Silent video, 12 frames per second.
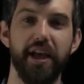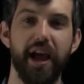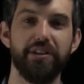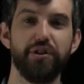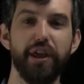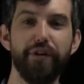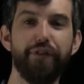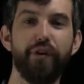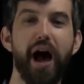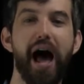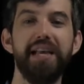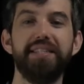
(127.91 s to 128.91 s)
And so
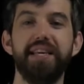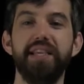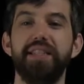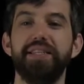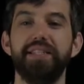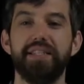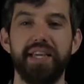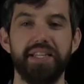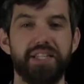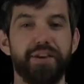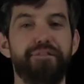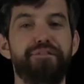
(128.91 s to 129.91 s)
therefore I say that this is a
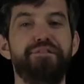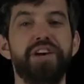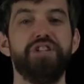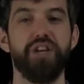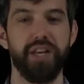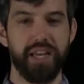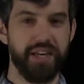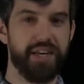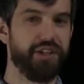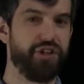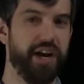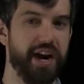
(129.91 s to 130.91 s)
sufficient condition.